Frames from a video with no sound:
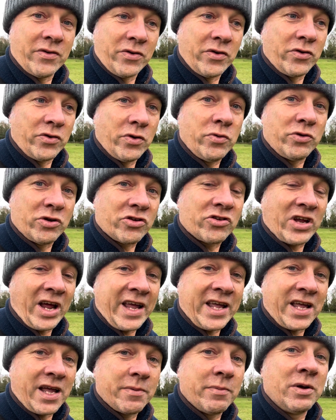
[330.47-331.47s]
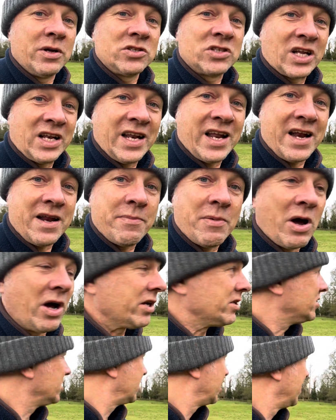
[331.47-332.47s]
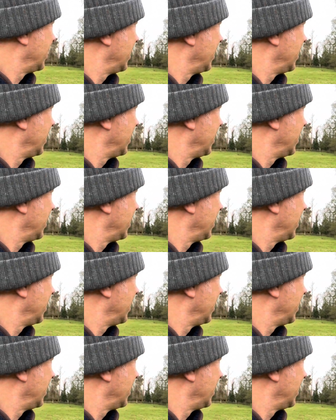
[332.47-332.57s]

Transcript: you just take him to let him hunt.